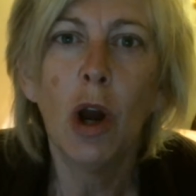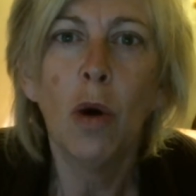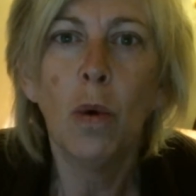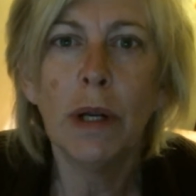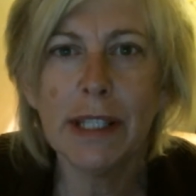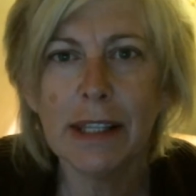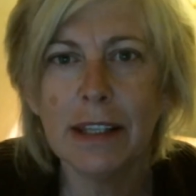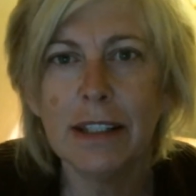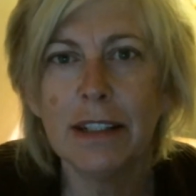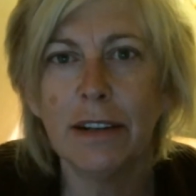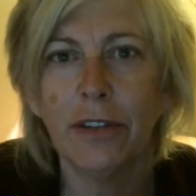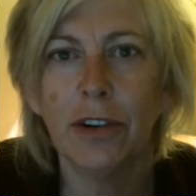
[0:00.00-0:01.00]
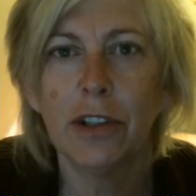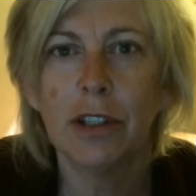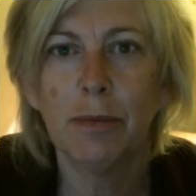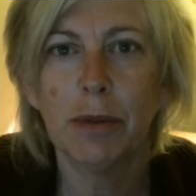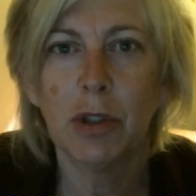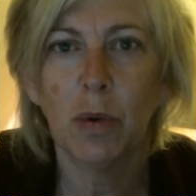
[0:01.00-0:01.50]
what's the difference
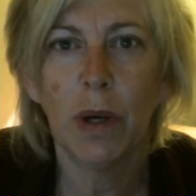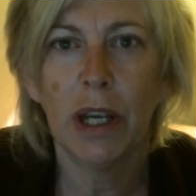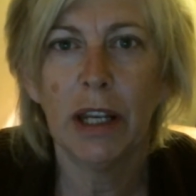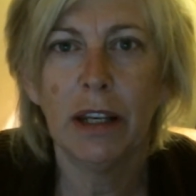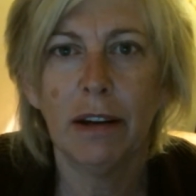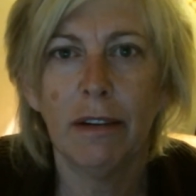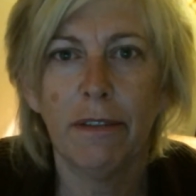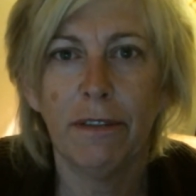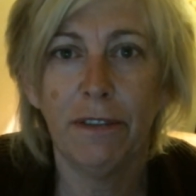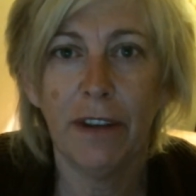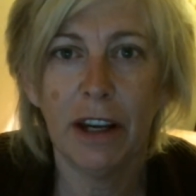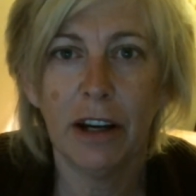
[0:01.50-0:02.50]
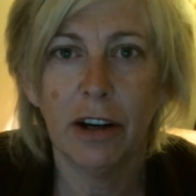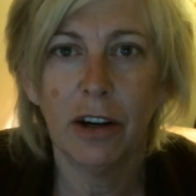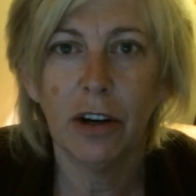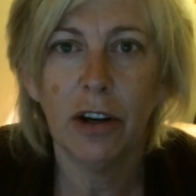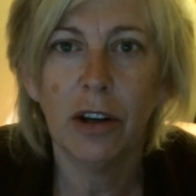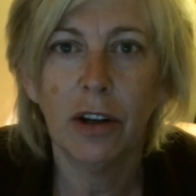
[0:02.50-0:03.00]
between
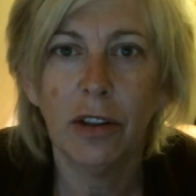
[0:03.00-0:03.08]
fear